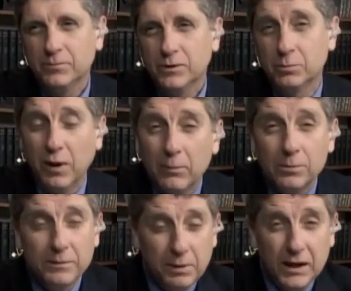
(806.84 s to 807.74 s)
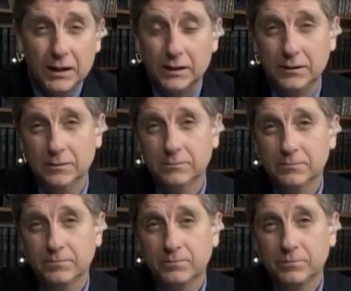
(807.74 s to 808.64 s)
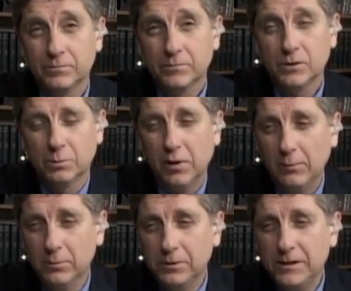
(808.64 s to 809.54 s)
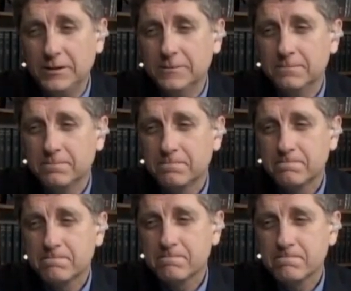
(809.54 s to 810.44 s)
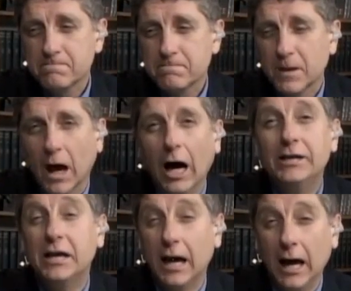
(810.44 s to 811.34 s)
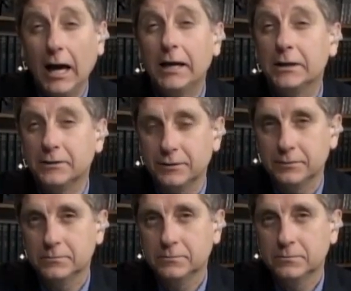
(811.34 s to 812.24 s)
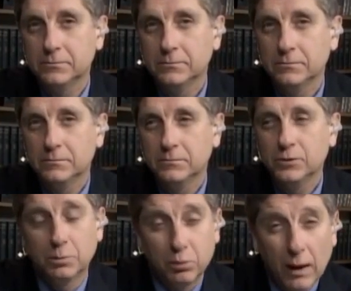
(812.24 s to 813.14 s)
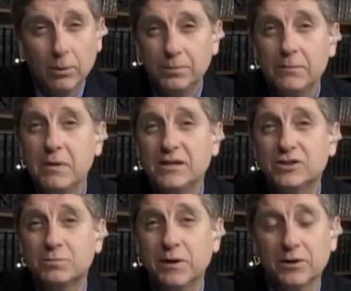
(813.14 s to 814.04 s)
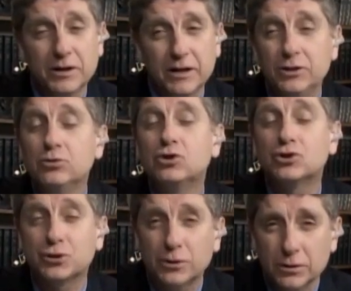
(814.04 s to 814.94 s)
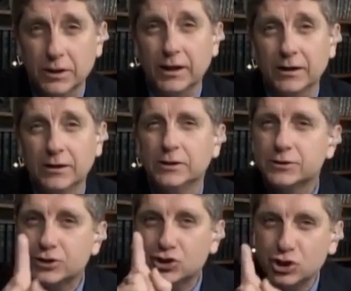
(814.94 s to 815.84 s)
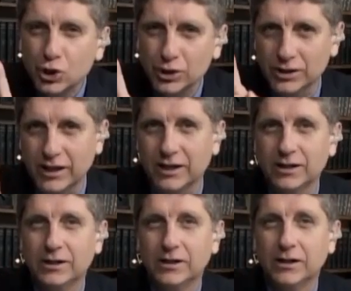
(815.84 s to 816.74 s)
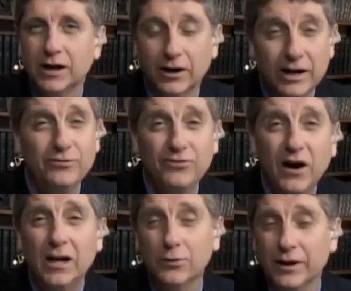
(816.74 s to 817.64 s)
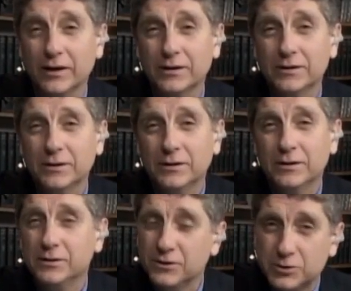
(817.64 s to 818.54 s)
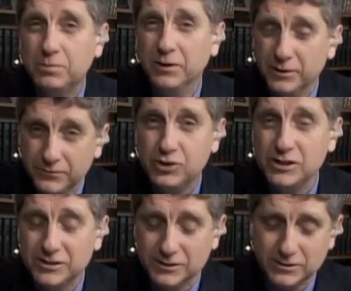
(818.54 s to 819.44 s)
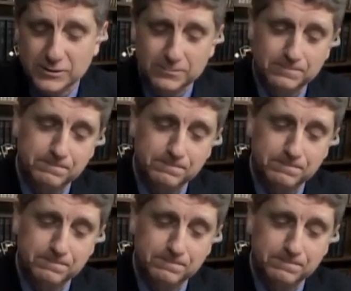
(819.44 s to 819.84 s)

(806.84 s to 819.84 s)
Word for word: You're probably bigoted. You're probably unkind. You're probably mean spirited, and you certainly, certainly are not following the Spirit of Jesus.